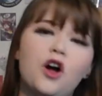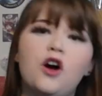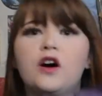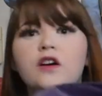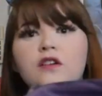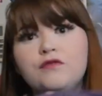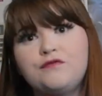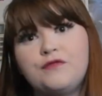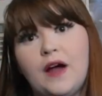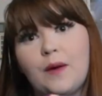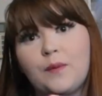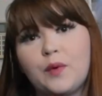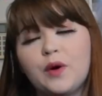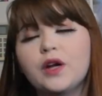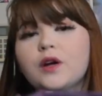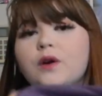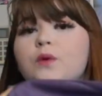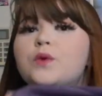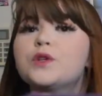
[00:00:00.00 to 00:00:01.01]
on
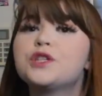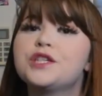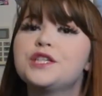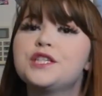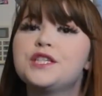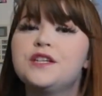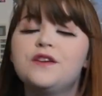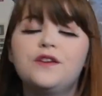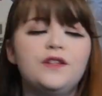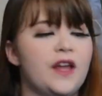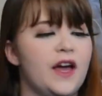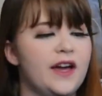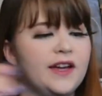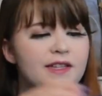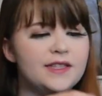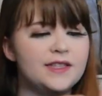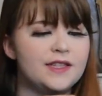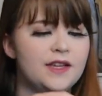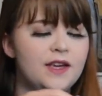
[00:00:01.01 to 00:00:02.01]
fabric, which is still
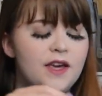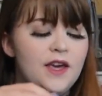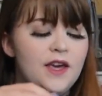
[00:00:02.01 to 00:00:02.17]
nice.